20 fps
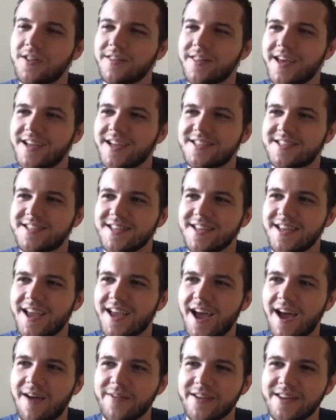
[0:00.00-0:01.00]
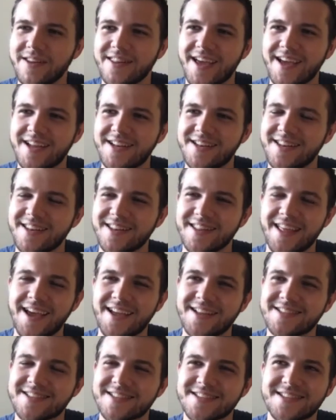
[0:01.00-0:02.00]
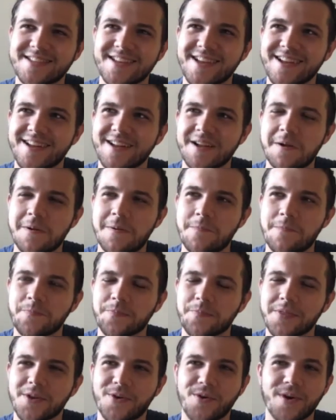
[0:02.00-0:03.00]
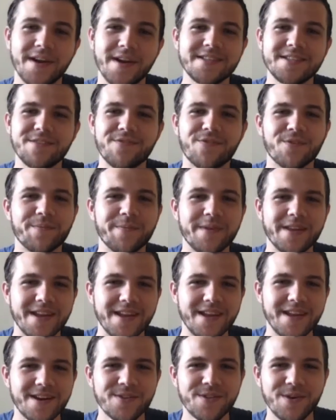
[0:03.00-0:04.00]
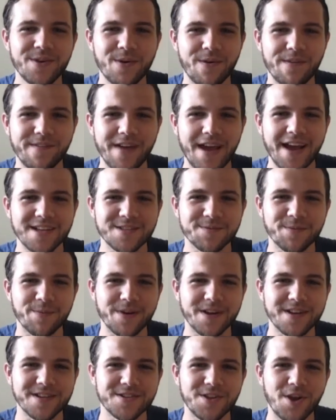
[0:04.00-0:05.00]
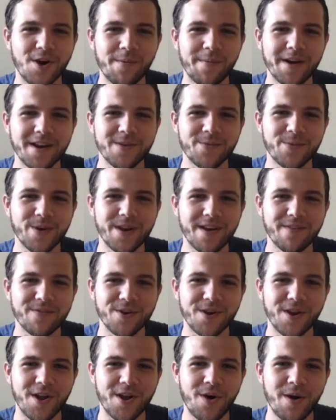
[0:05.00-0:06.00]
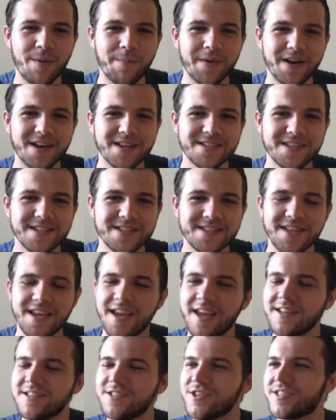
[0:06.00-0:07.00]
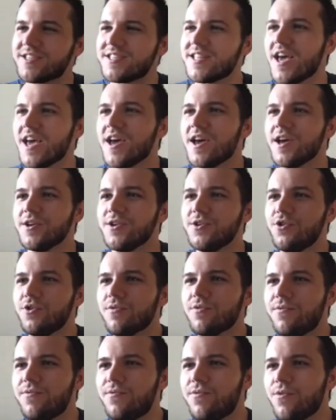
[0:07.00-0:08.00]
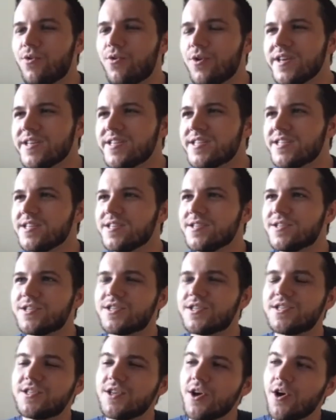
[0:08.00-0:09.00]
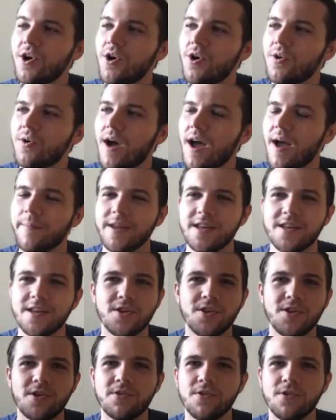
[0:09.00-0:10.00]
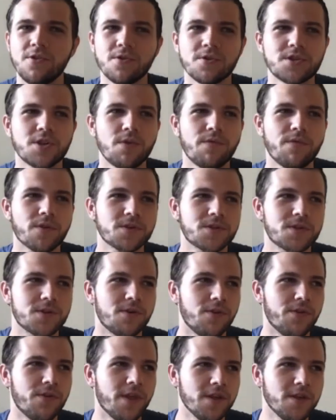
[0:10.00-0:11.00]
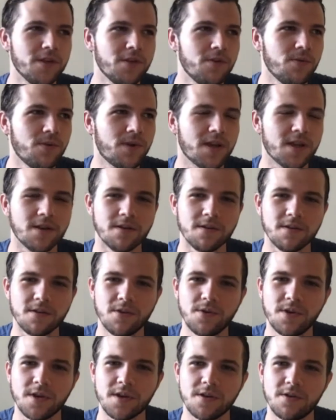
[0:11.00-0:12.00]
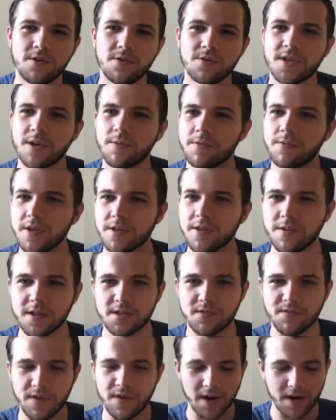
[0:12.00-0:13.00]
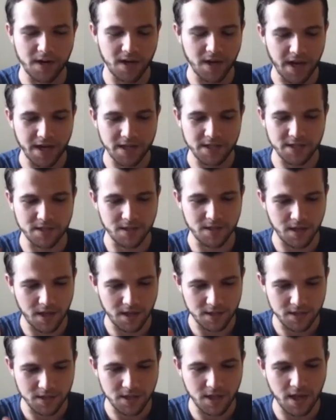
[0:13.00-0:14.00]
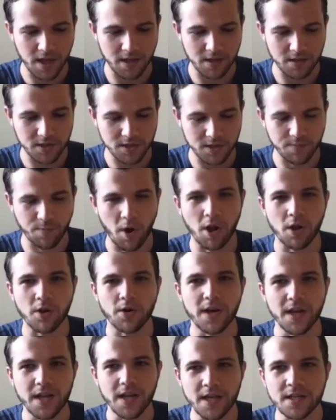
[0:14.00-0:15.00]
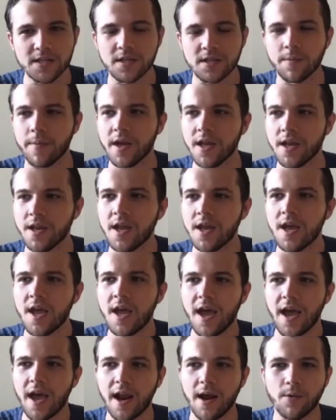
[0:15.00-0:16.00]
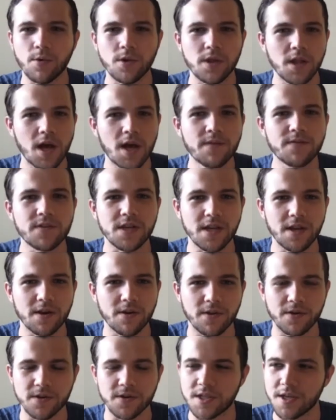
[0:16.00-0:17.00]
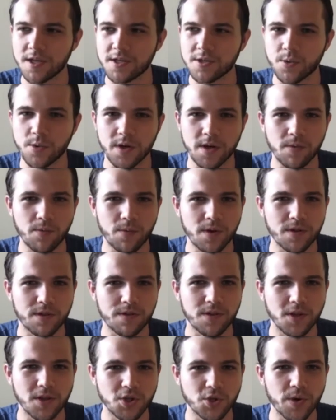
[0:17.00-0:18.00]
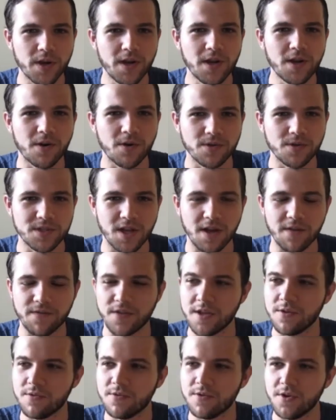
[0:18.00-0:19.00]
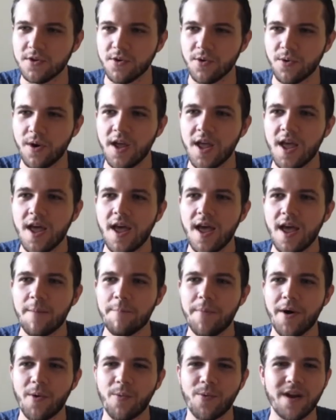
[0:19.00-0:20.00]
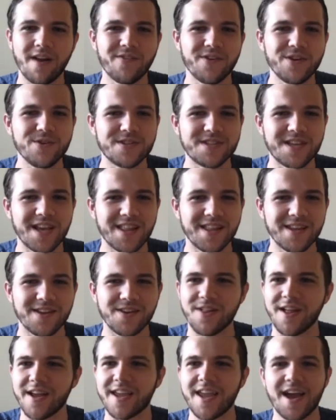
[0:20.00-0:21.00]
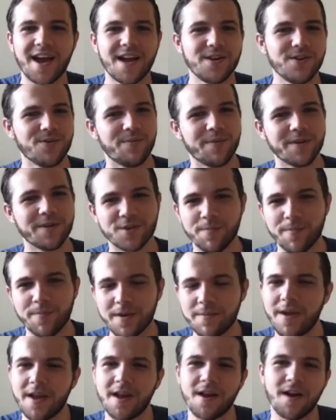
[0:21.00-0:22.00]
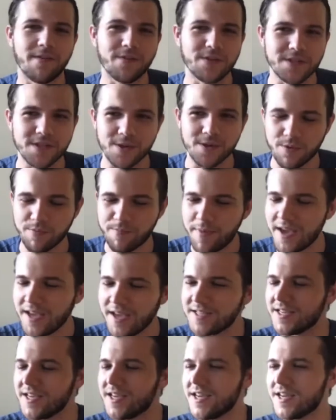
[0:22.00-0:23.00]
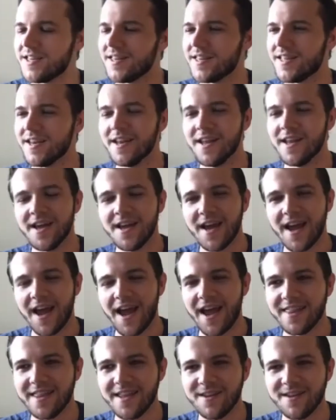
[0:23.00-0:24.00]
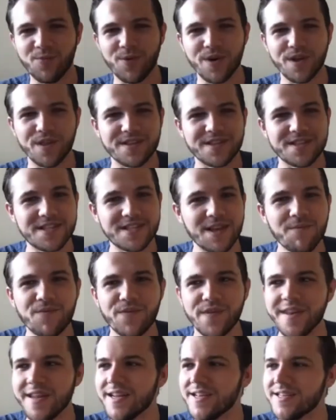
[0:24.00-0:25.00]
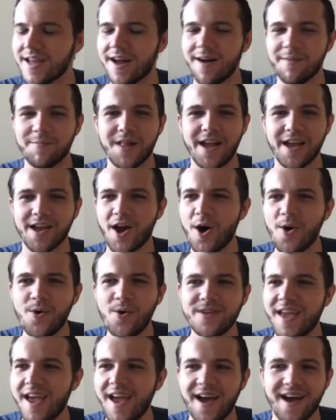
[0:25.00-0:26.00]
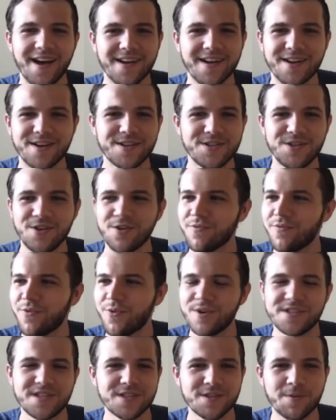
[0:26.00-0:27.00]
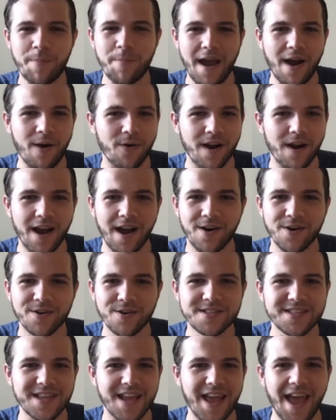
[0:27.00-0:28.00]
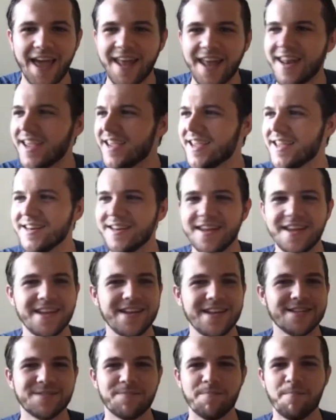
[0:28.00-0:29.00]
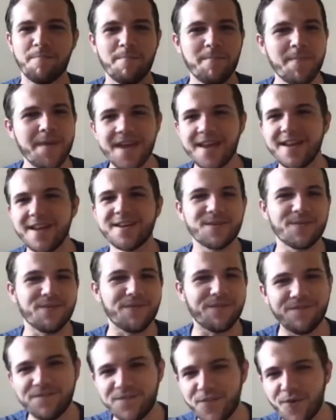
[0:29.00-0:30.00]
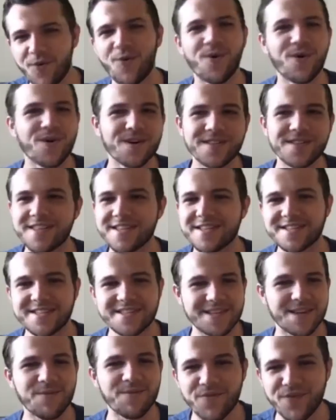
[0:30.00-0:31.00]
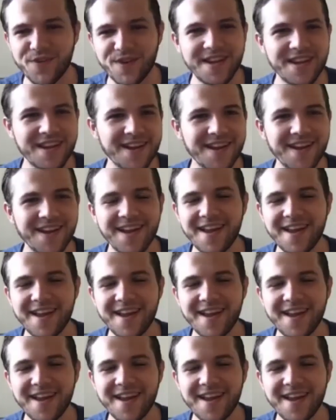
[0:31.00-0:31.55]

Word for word: that's, I mean, that that's crazy for me to hear that you have asthma, because nobody would ever know it, because it's it just, your voice is so, I mean, you, you're so versatile that you can you can do something that's very nice and, and, and smaller and intimate. And I would love to hear those things with, with the trio stuff that you do. But whenever you say that you're like, yeah, I do a bunch of big band, and obviously with Basie, and then and then with symphonies, I'm like, oh yeah, because your voice is a powerhouse and it is meant for the symphony